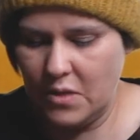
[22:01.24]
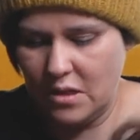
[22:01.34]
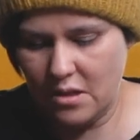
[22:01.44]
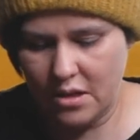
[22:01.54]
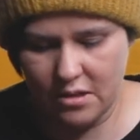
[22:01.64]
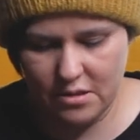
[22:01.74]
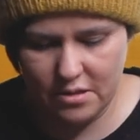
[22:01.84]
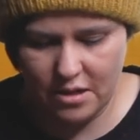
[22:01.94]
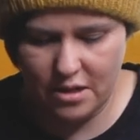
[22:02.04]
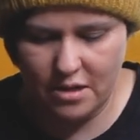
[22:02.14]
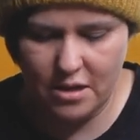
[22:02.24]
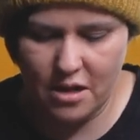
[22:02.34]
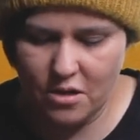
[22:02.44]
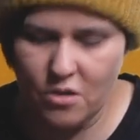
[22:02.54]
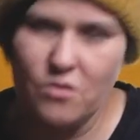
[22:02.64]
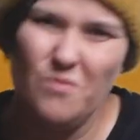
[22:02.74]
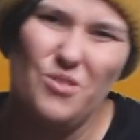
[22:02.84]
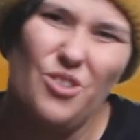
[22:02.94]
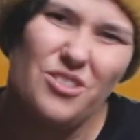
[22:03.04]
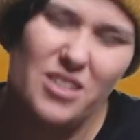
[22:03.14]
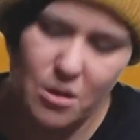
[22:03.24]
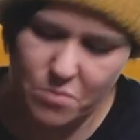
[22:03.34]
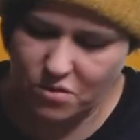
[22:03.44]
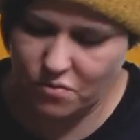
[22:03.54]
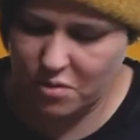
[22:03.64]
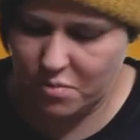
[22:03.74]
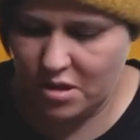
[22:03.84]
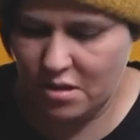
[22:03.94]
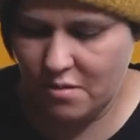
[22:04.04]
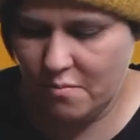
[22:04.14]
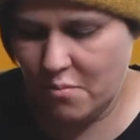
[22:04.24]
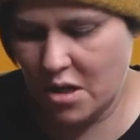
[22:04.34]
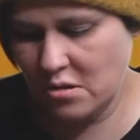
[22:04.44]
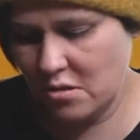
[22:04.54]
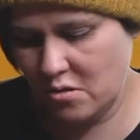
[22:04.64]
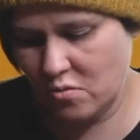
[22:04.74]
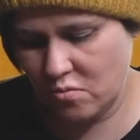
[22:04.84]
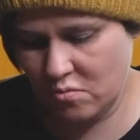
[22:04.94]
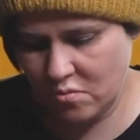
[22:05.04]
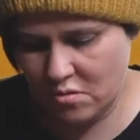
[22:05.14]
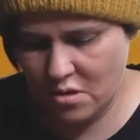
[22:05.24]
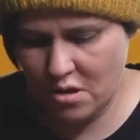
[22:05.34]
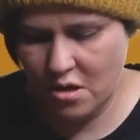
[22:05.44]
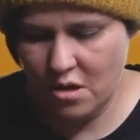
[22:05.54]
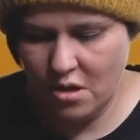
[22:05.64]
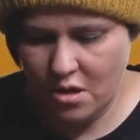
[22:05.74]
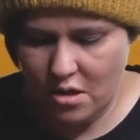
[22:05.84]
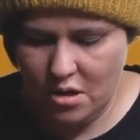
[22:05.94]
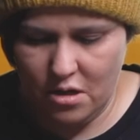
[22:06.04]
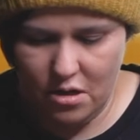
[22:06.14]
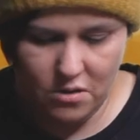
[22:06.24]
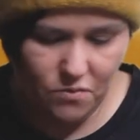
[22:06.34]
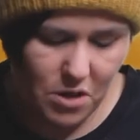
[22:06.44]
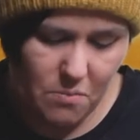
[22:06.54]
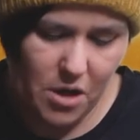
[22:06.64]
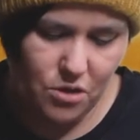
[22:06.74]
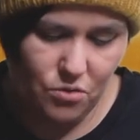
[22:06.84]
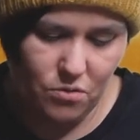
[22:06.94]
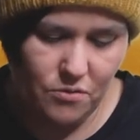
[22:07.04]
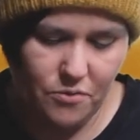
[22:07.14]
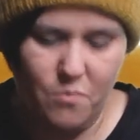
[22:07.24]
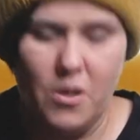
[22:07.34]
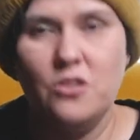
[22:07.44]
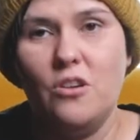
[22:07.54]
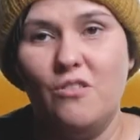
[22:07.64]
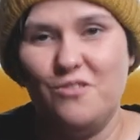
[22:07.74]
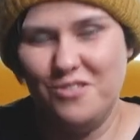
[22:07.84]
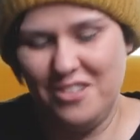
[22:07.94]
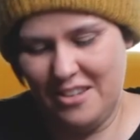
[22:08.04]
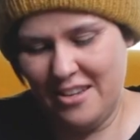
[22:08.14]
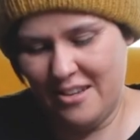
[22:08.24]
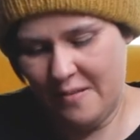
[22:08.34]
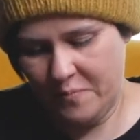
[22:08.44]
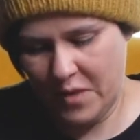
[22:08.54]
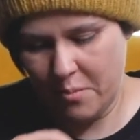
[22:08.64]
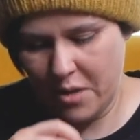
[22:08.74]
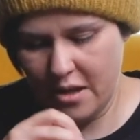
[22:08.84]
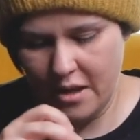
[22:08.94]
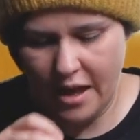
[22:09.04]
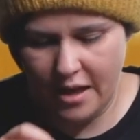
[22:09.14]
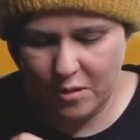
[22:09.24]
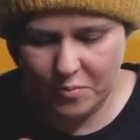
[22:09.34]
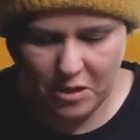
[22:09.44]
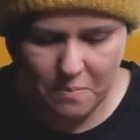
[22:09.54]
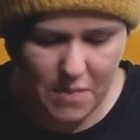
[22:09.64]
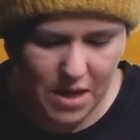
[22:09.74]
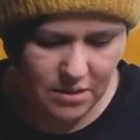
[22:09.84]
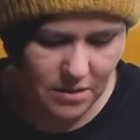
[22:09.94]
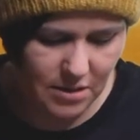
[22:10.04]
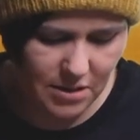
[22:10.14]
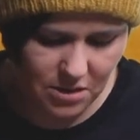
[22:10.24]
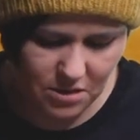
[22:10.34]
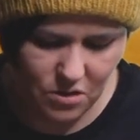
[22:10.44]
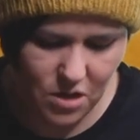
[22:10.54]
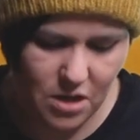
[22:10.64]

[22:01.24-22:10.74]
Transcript: details. And I know those are a bit creepy, minus two. It's really my doll from my childhood. Um, but it helped immensely to